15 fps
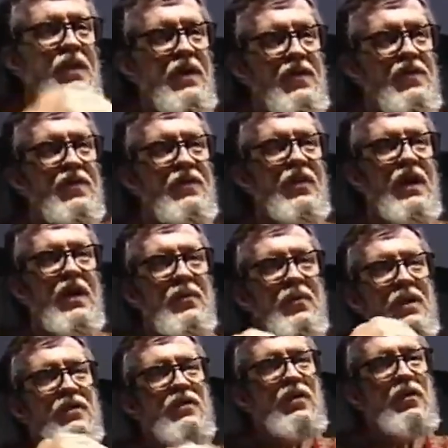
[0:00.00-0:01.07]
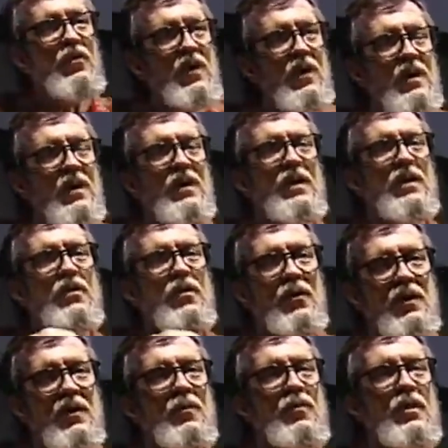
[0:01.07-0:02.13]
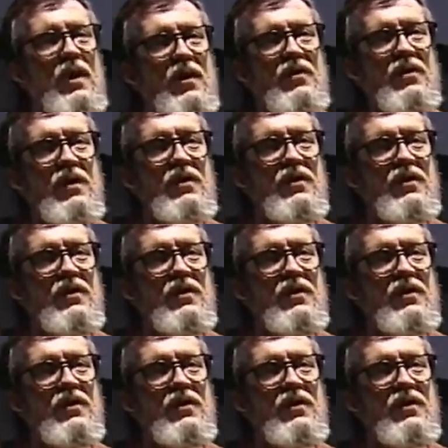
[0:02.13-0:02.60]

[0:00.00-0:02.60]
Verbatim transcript: Only Lamborghini ships. fuck you.